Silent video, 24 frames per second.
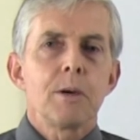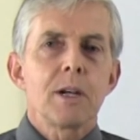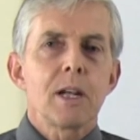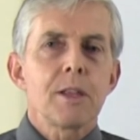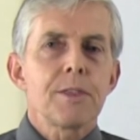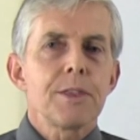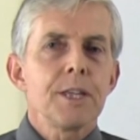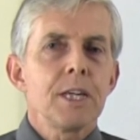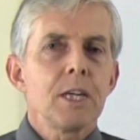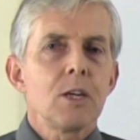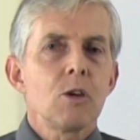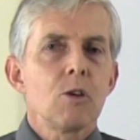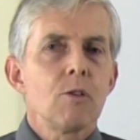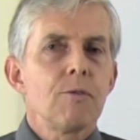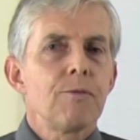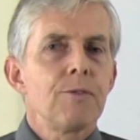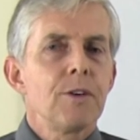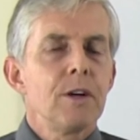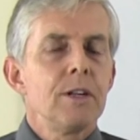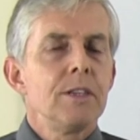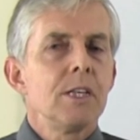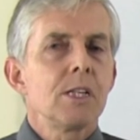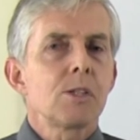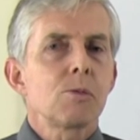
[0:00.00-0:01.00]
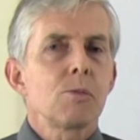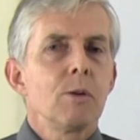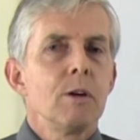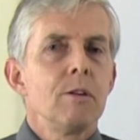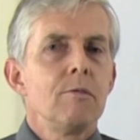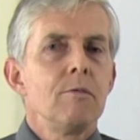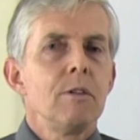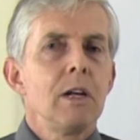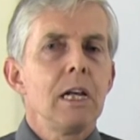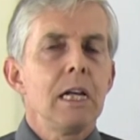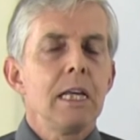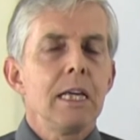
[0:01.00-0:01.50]
but I think you'll find this
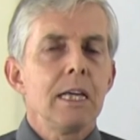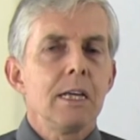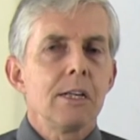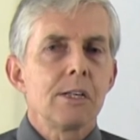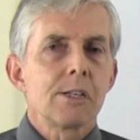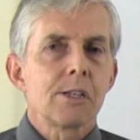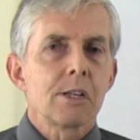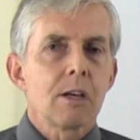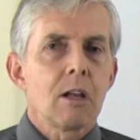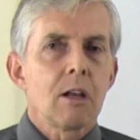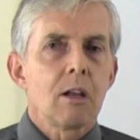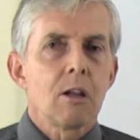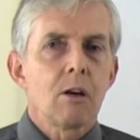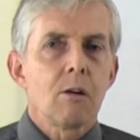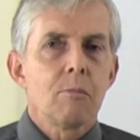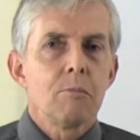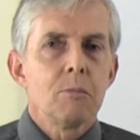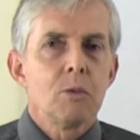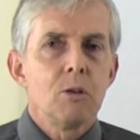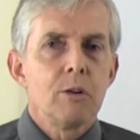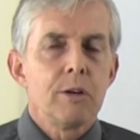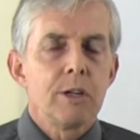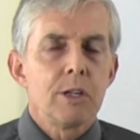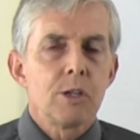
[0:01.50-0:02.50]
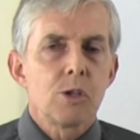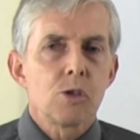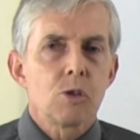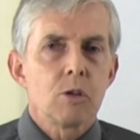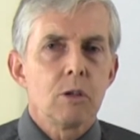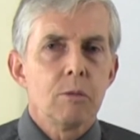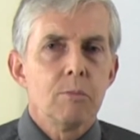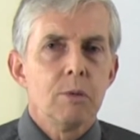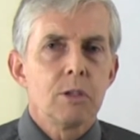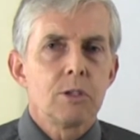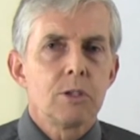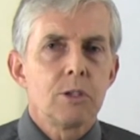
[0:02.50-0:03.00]
one really is a lot more
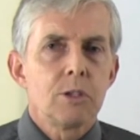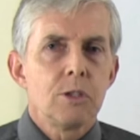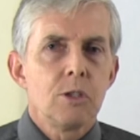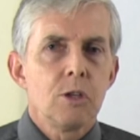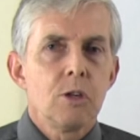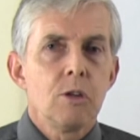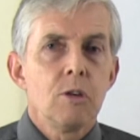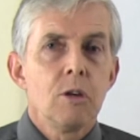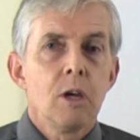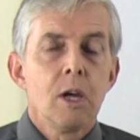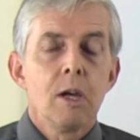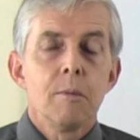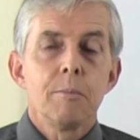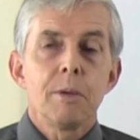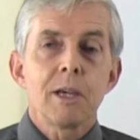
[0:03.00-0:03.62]
enjoyable to do